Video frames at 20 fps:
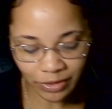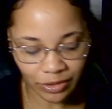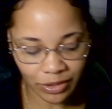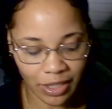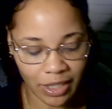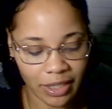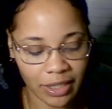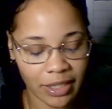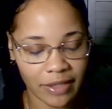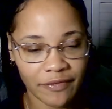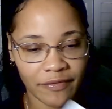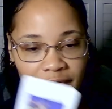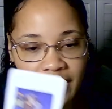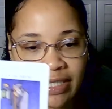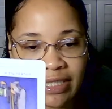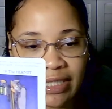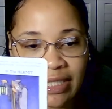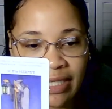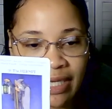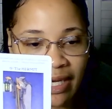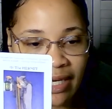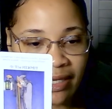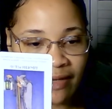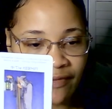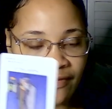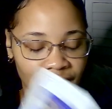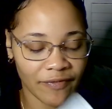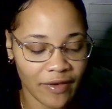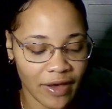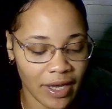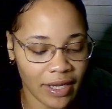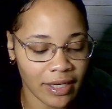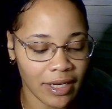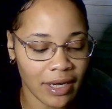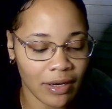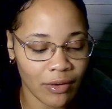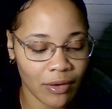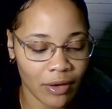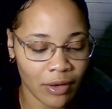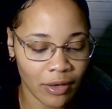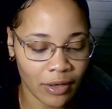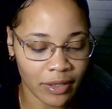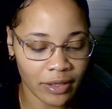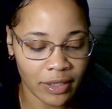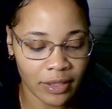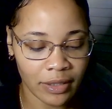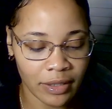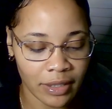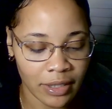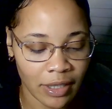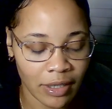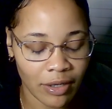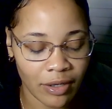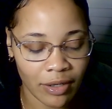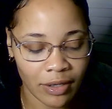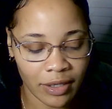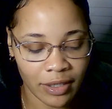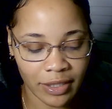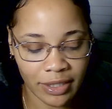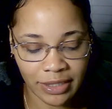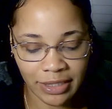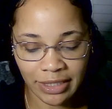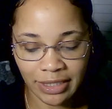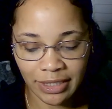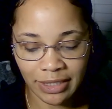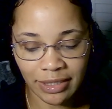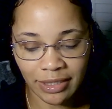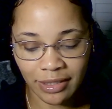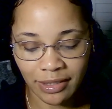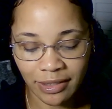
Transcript: trying to investigate, find out all the all the tea.